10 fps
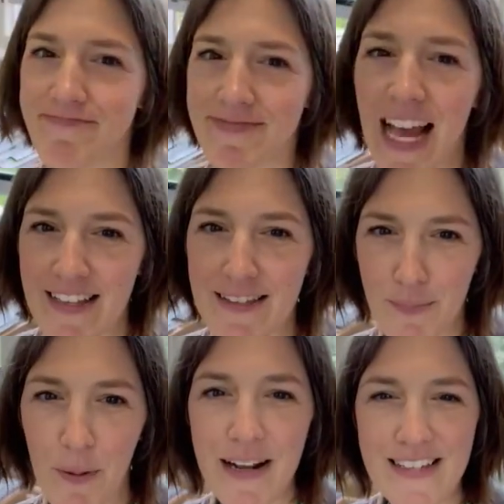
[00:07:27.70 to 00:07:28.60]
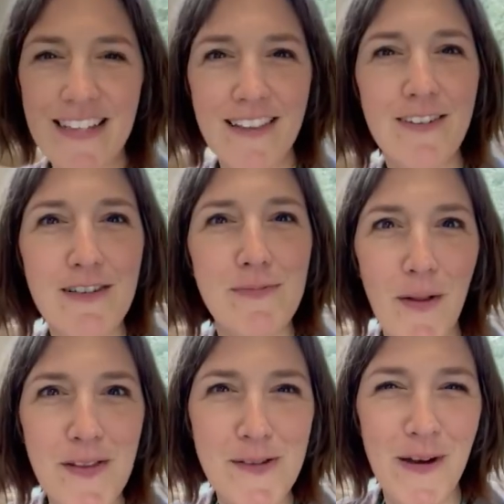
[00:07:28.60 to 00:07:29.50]
That's the pretty standard
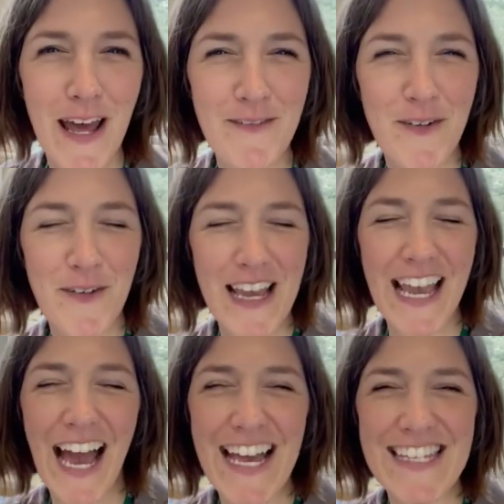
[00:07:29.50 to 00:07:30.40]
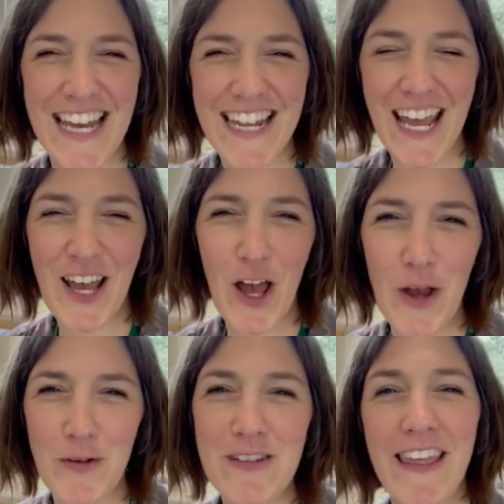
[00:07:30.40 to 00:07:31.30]
response whenever we set a
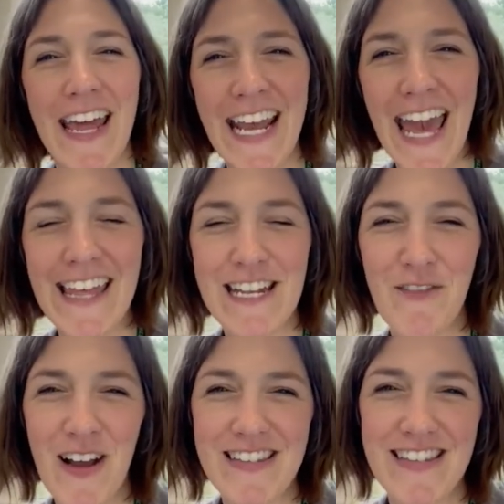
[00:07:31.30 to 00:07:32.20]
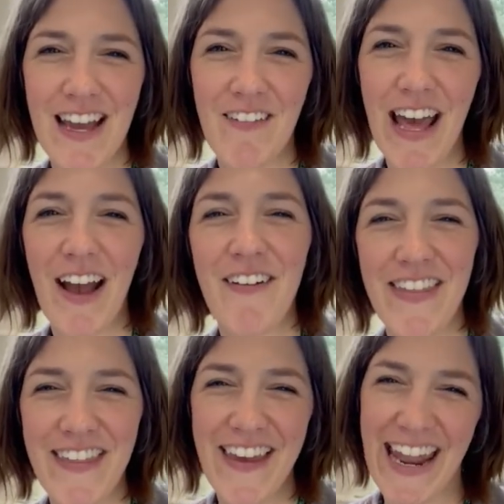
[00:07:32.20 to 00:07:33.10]
Kahoot. So they're going to get their devices out now
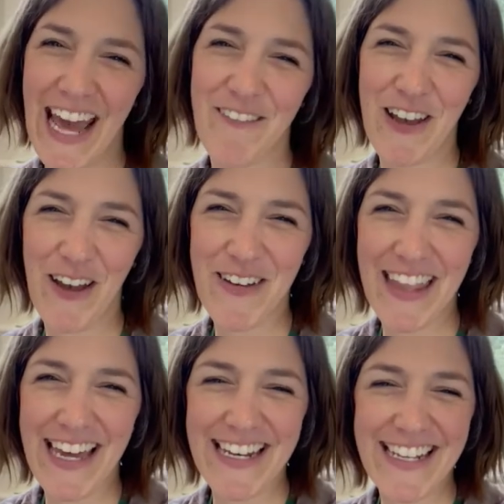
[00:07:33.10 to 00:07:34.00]
and then they're going to have a go at that.